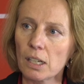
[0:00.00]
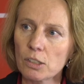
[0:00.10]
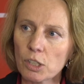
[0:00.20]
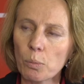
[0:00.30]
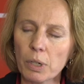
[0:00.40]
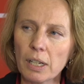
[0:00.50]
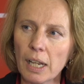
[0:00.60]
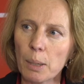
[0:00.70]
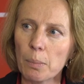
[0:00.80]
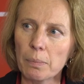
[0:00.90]
I don't want to
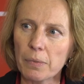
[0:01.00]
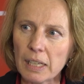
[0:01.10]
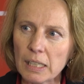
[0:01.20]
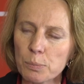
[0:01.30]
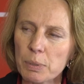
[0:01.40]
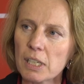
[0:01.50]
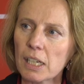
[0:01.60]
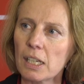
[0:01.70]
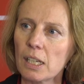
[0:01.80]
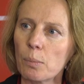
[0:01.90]
name things
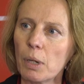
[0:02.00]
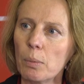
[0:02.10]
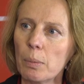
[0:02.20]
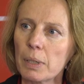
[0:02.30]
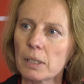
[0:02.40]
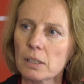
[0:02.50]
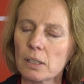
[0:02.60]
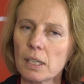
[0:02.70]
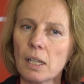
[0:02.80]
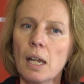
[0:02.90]
particularly at the moment, because I
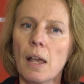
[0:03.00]
think